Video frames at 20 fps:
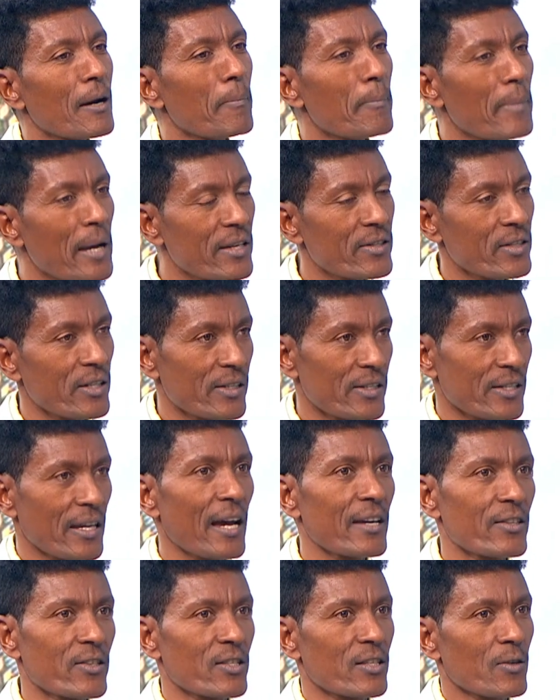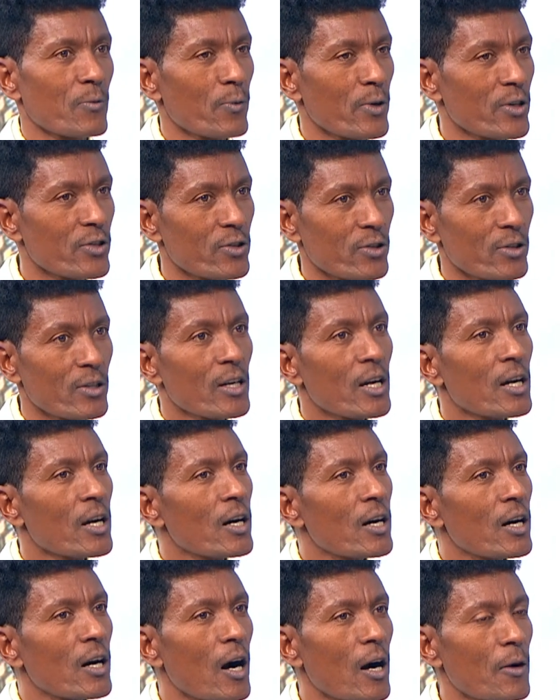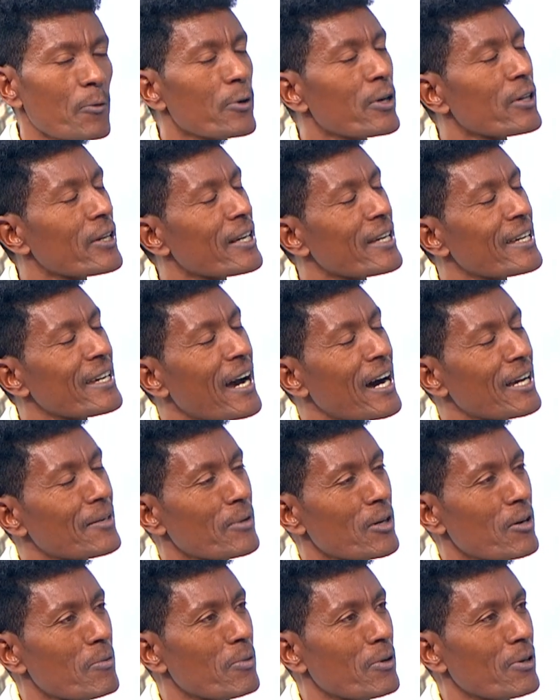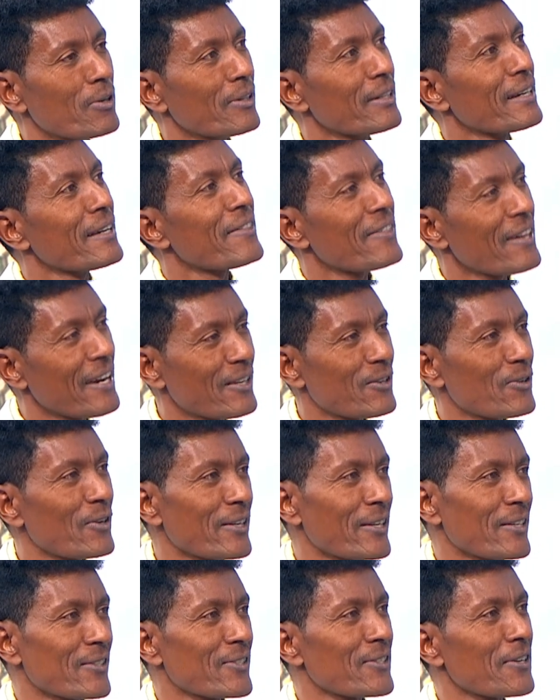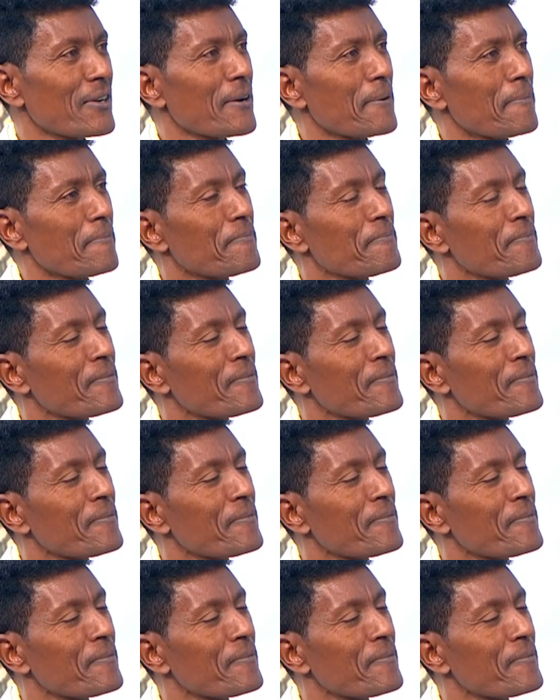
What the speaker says: amazing insights, which are really admirable. Thank you again, sir.